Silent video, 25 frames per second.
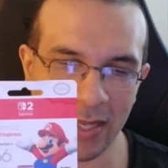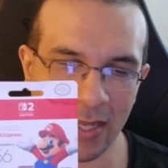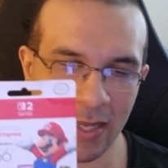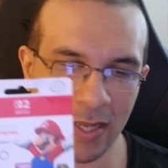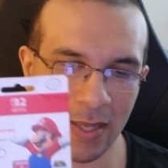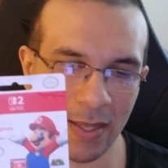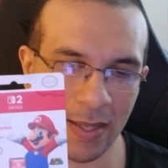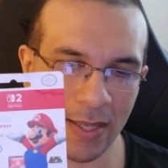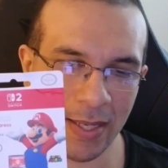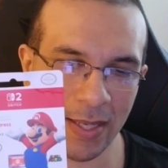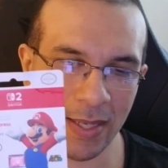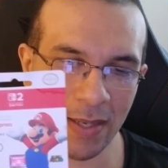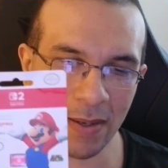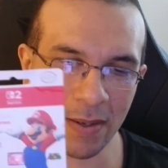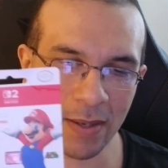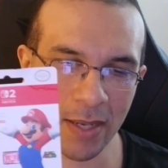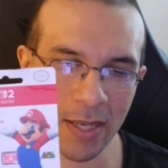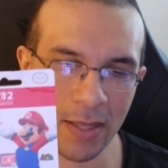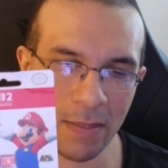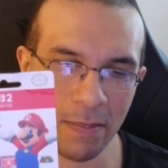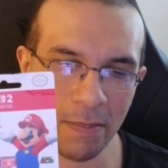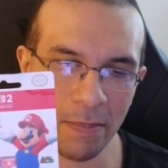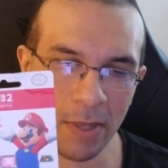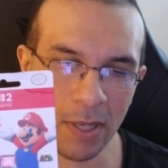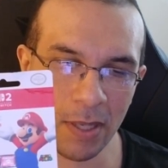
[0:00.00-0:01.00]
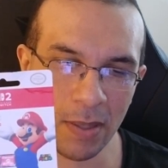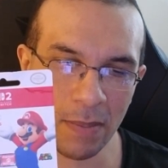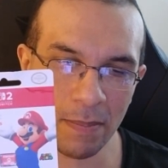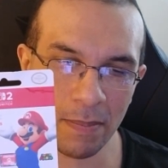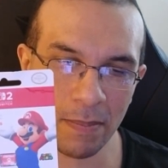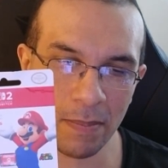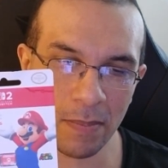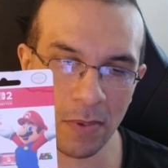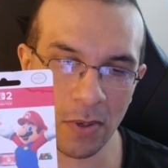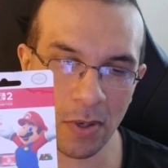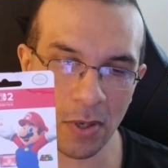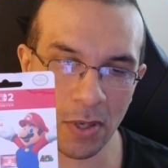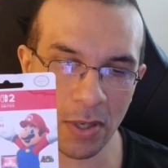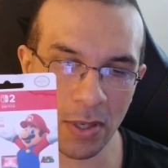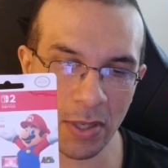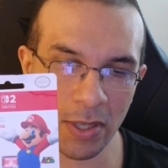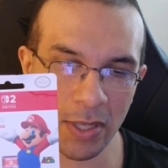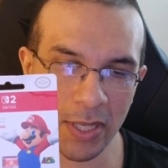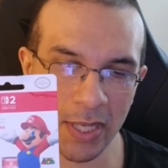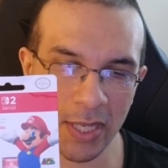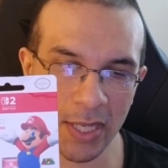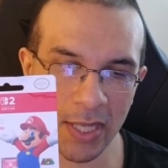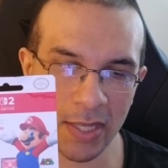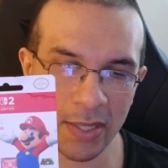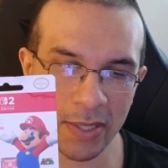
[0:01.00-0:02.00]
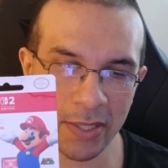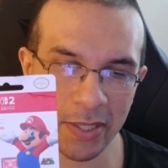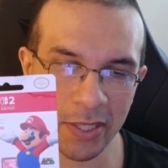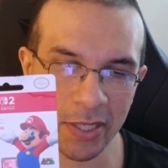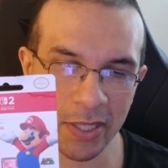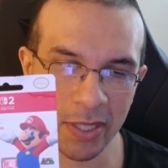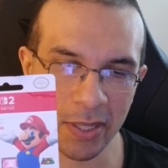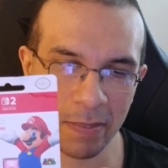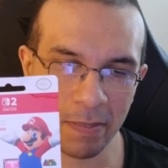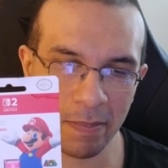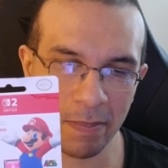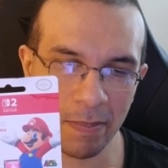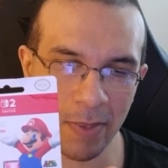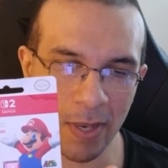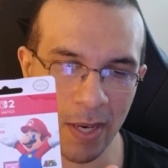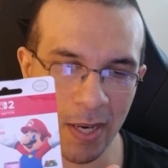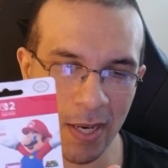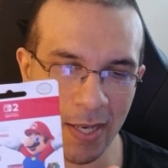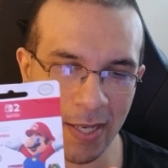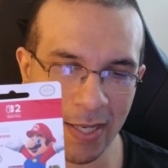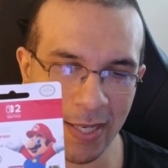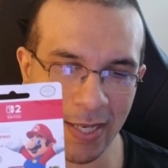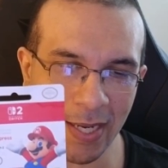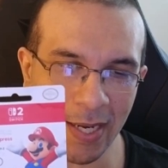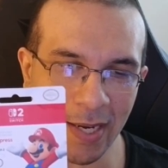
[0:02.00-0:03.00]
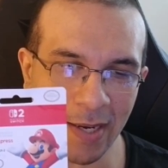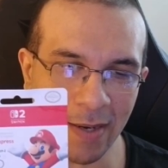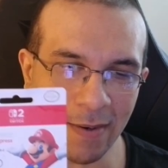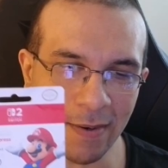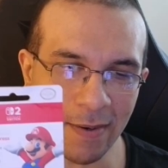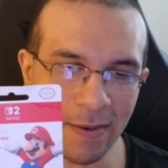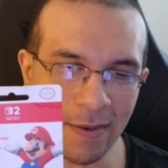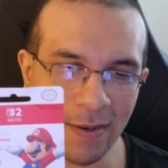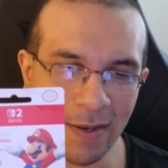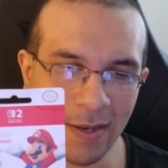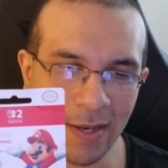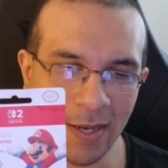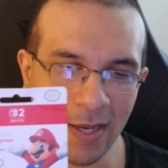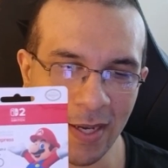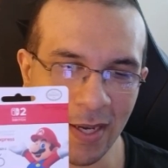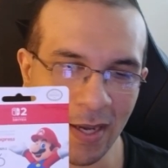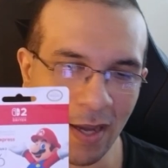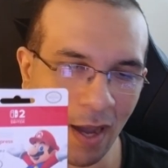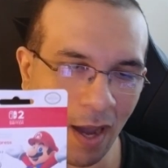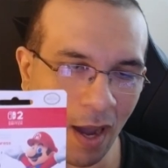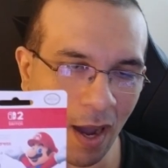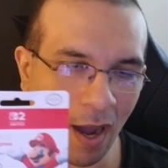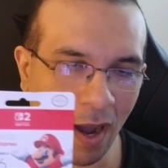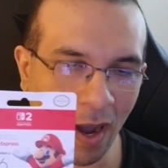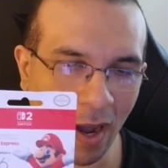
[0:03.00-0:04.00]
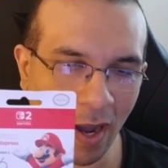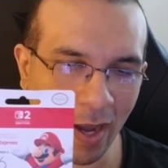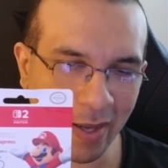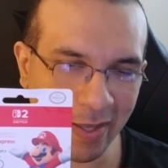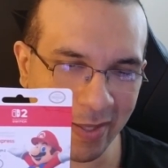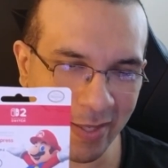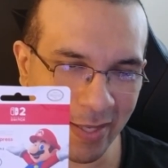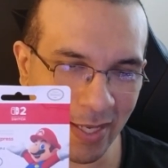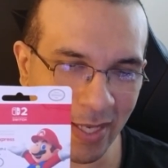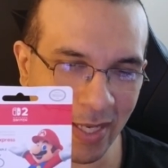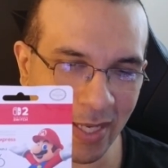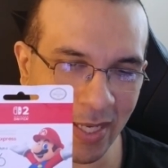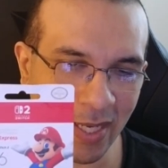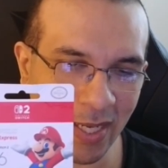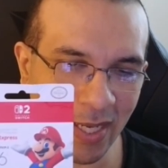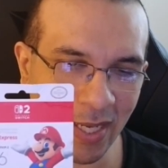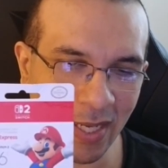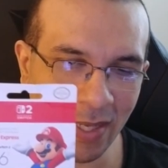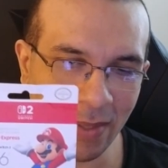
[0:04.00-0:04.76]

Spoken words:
you can put more than just Mario on it.